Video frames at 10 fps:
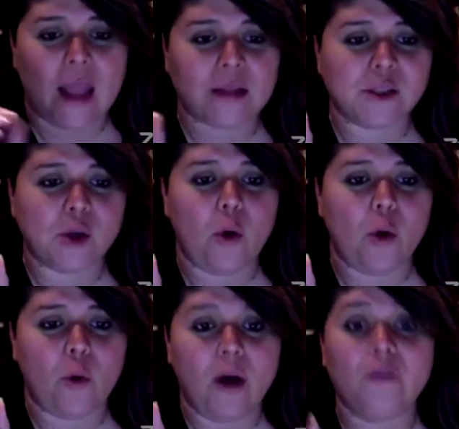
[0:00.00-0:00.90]
And
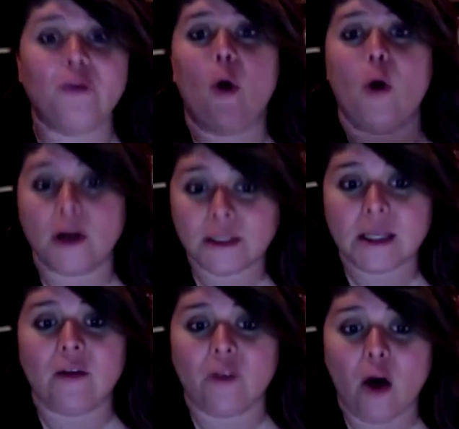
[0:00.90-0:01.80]
so, of course,
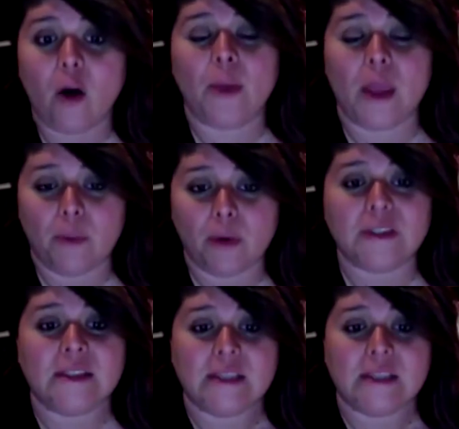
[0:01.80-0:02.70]
of all people
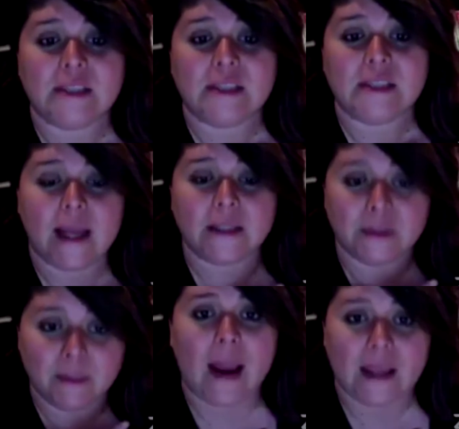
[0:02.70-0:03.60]
to select
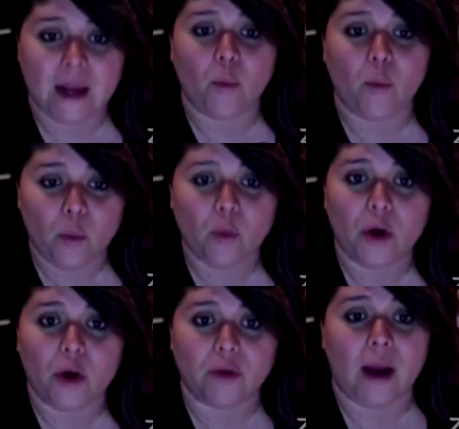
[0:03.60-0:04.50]
Micah, we would,
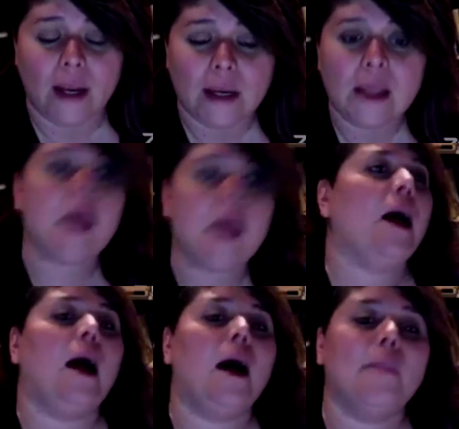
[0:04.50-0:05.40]
right?
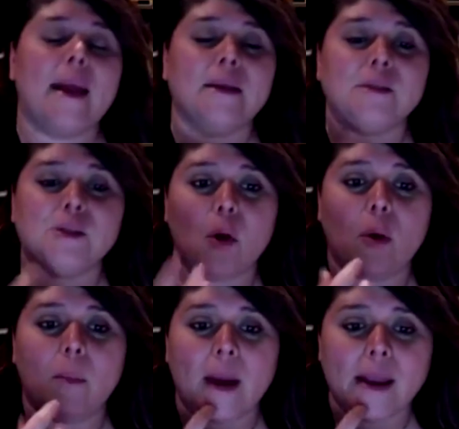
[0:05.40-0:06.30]
And so
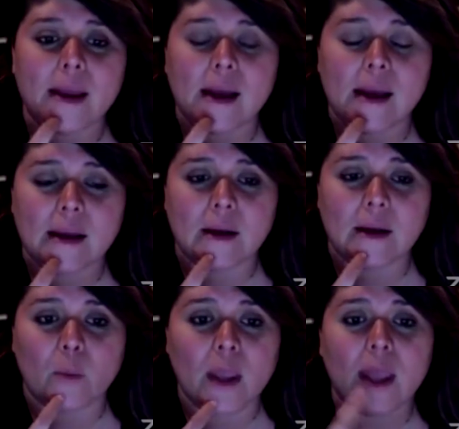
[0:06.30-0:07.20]
Micah,
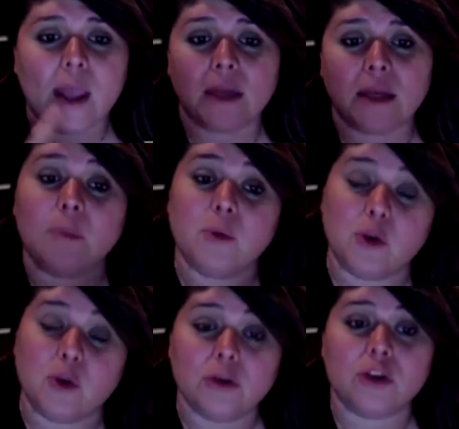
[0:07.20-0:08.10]
we ended up
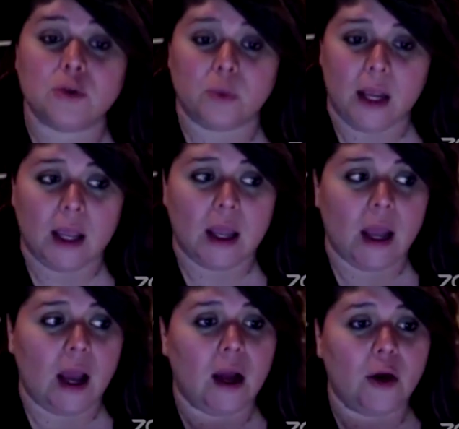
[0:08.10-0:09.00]
nurturing
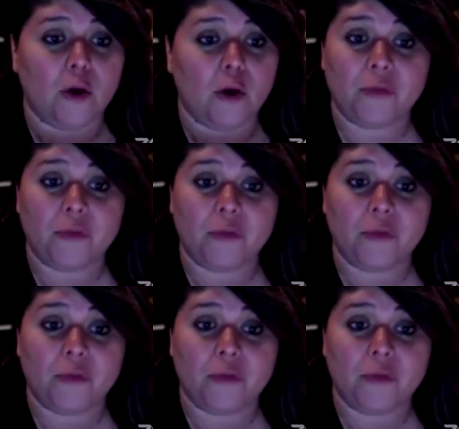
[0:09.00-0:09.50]
her fear.